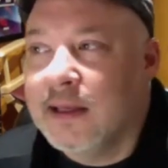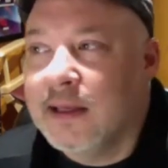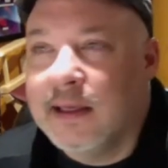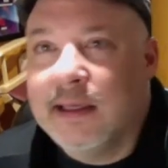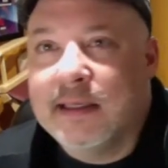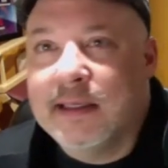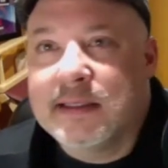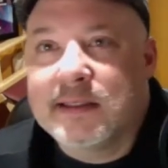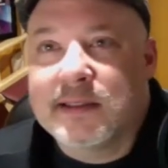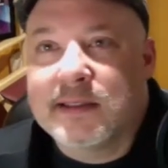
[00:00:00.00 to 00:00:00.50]

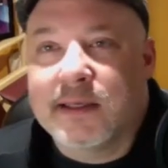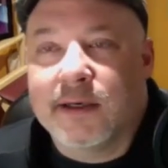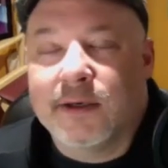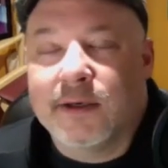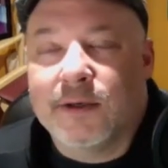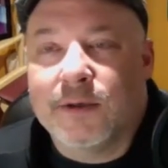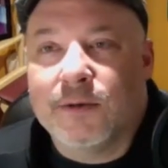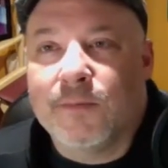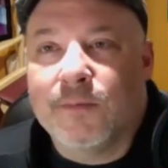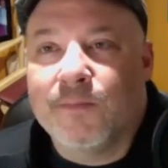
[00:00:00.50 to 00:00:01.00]

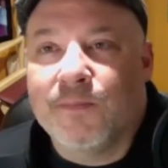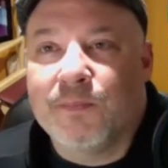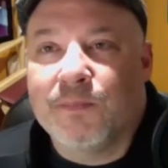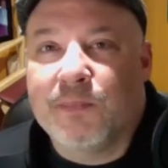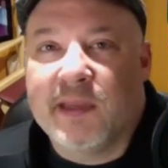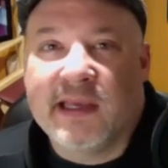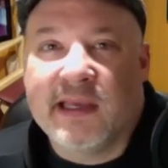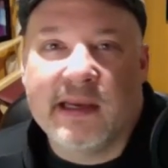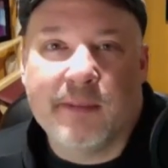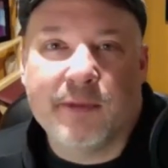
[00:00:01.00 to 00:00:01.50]
So
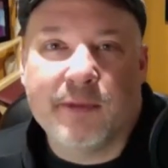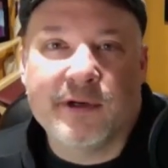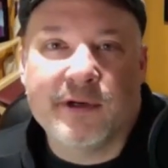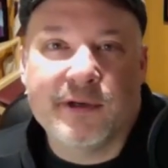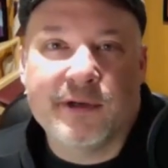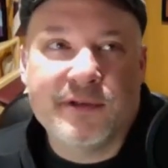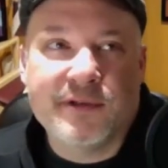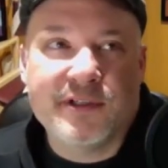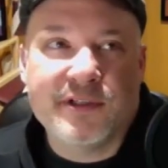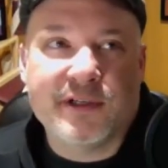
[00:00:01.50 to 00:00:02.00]
being a
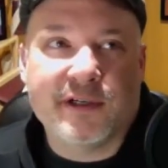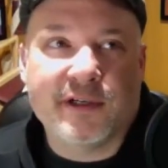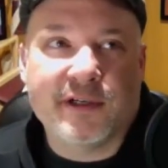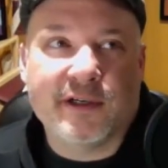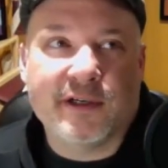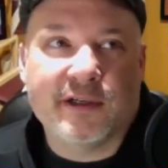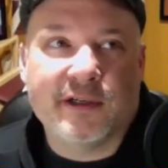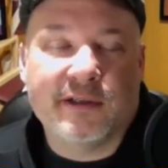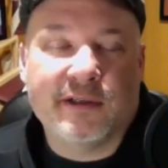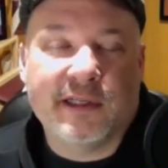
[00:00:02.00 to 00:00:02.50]

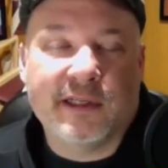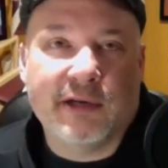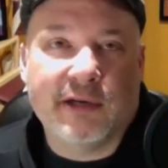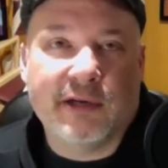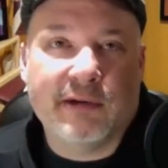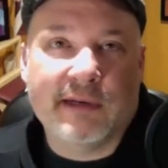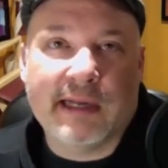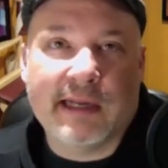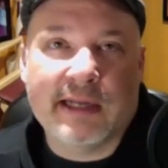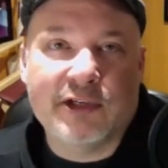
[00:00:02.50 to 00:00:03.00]
producer,
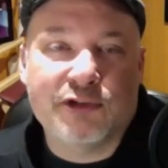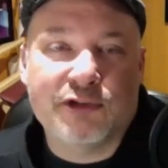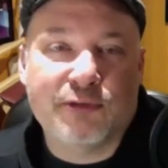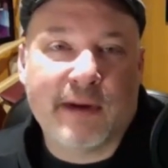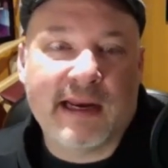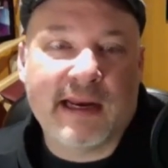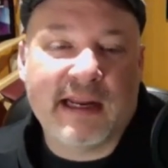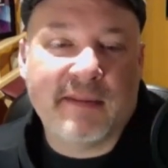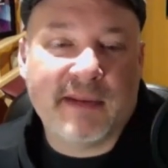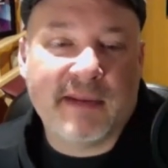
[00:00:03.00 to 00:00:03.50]
and
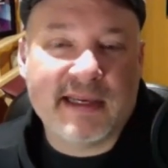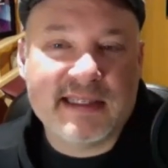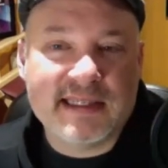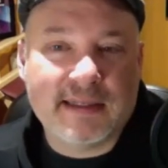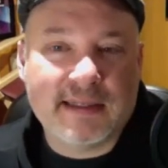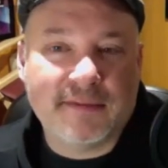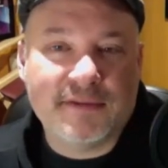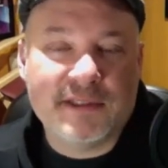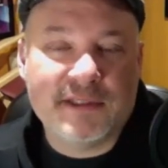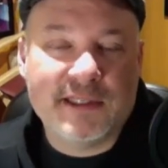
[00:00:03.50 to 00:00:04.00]
training
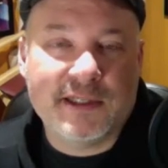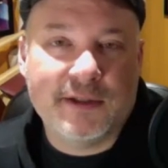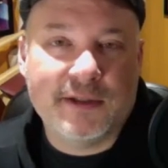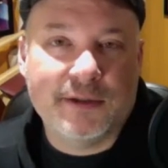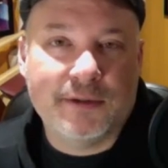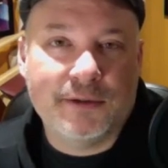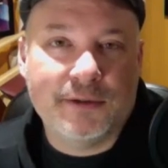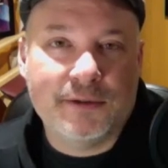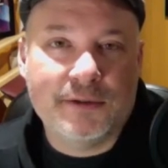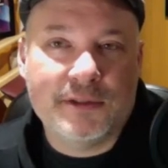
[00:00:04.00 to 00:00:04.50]
myself
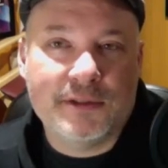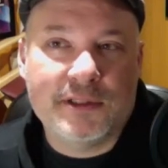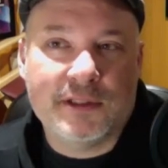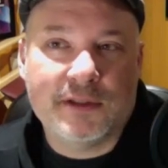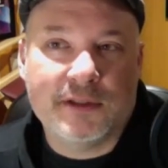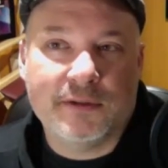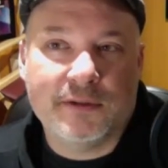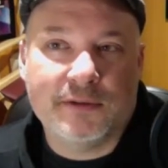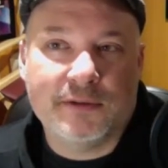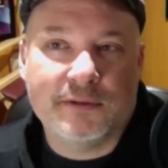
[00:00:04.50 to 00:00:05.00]
to
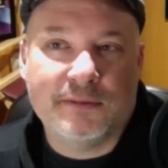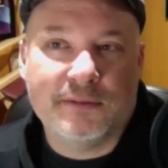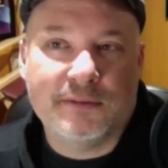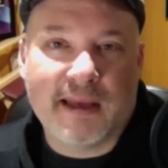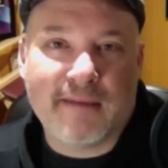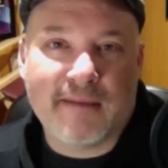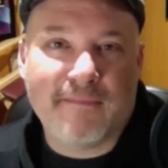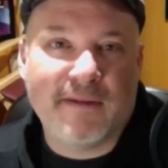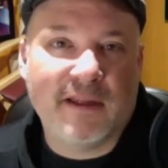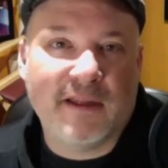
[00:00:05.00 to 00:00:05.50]

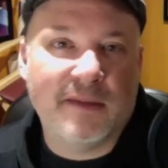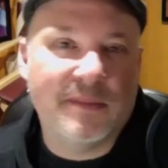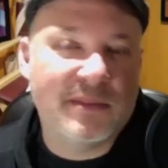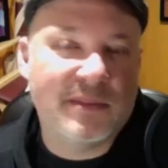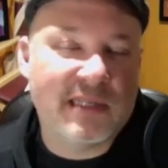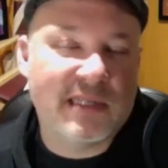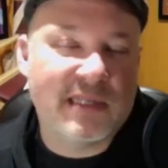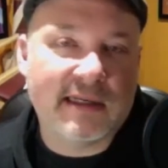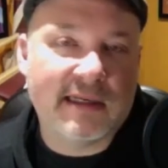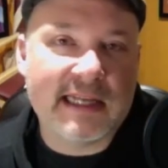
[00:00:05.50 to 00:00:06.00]
make
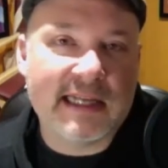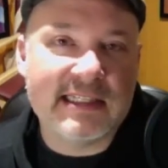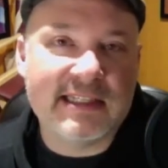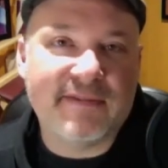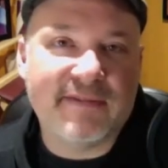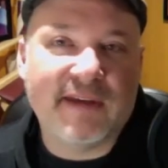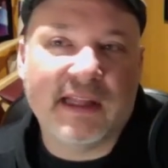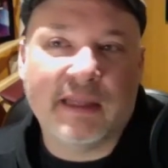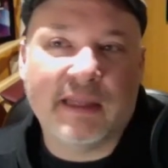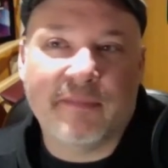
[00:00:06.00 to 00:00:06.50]
films and
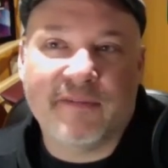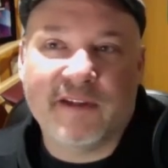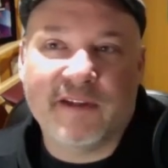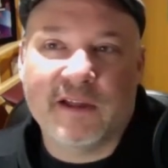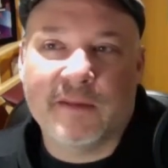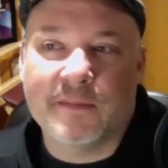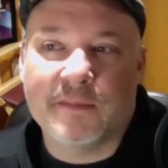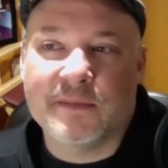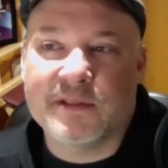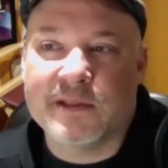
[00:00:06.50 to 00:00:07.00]
develop
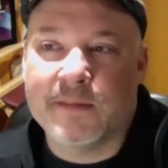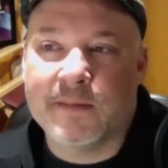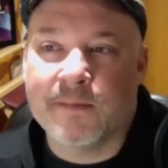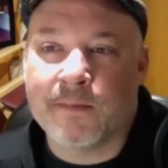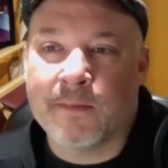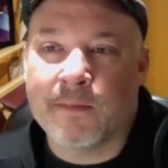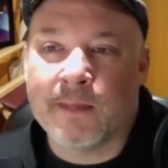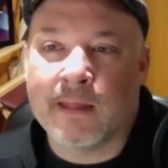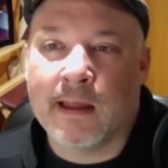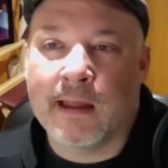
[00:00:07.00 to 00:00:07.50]
films,
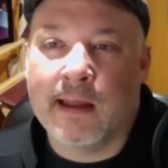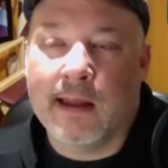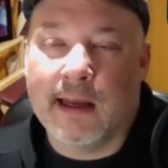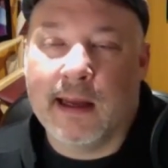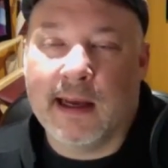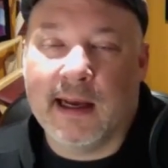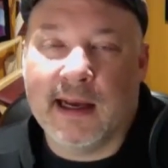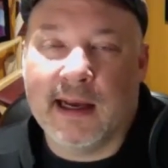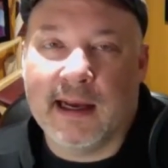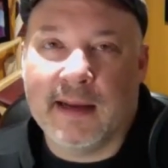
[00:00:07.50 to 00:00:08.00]

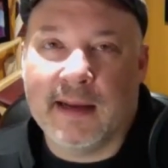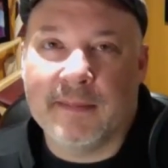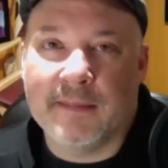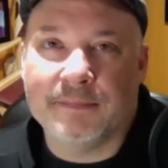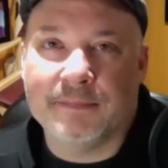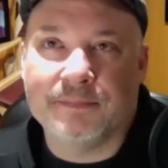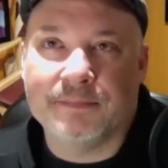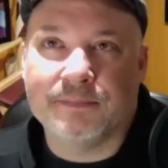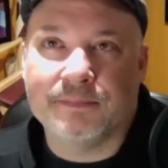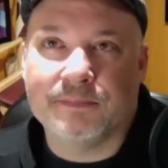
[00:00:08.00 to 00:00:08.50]

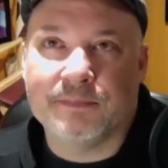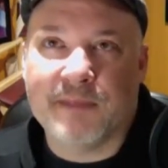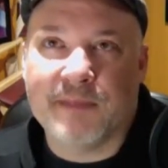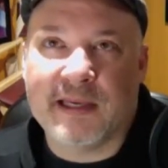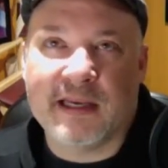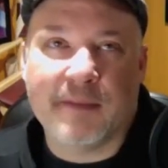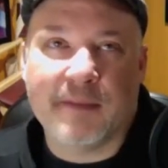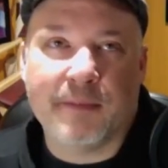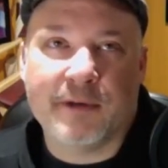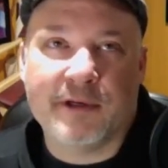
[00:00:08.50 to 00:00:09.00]

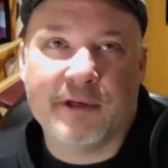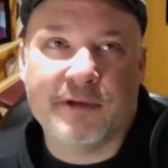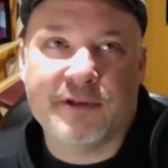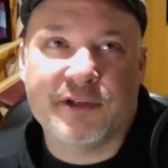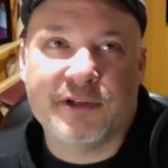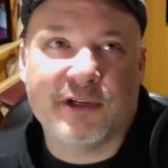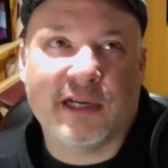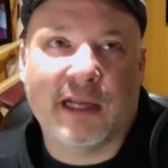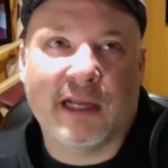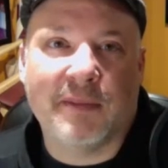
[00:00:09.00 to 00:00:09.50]
being a
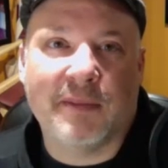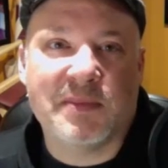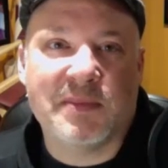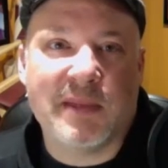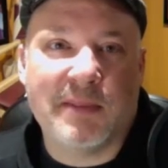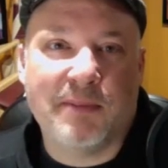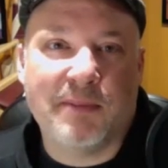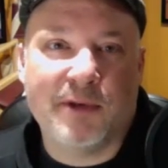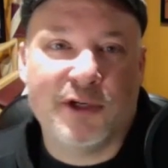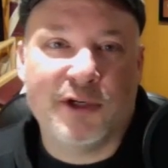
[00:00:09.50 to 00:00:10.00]
producer helps
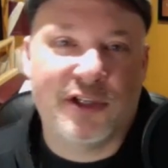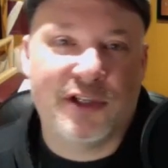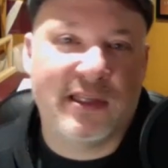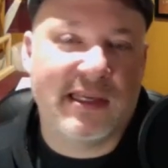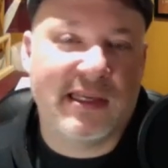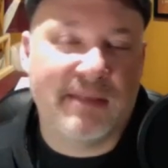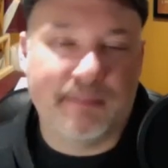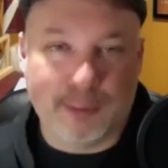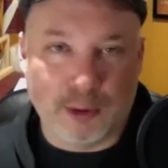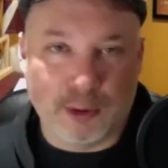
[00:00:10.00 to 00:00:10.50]
me push
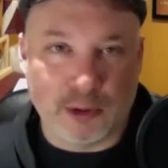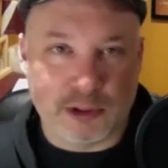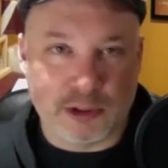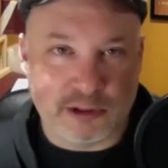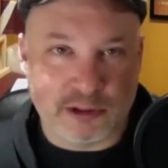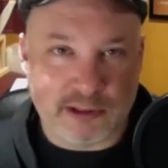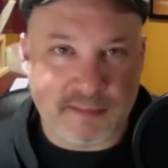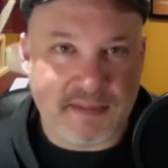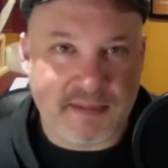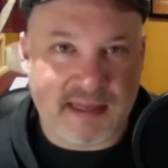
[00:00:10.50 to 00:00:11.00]
the
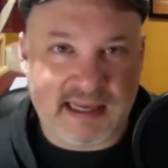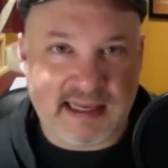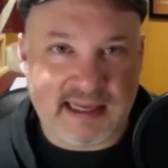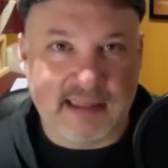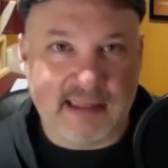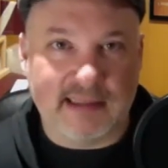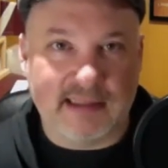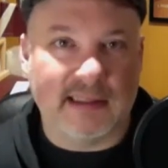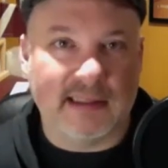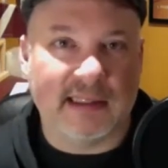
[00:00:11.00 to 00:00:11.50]
boulder up the
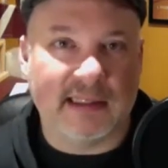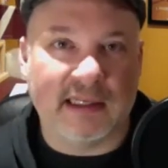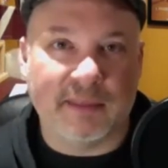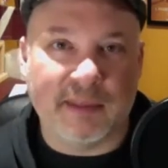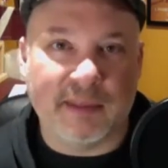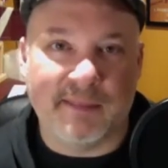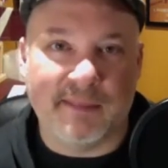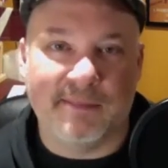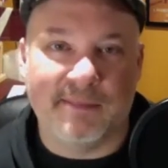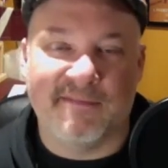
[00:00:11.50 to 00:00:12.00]
hill a little
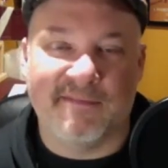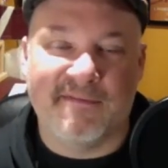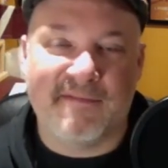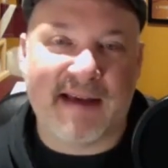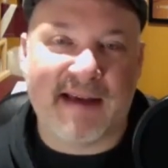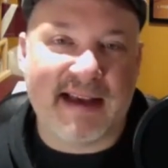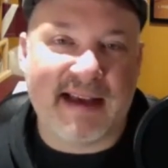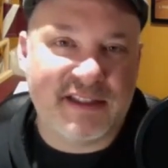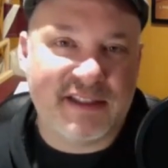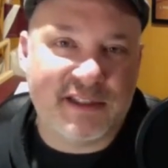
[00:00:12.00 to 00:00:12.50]
bit
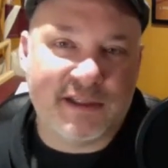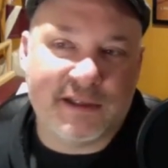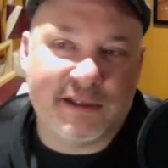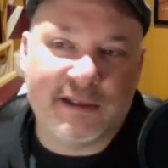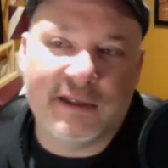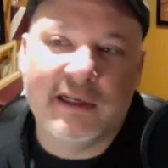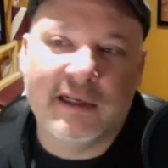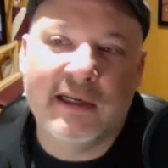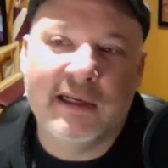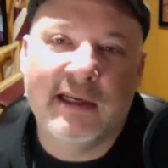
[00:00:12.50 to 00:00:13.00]
faster,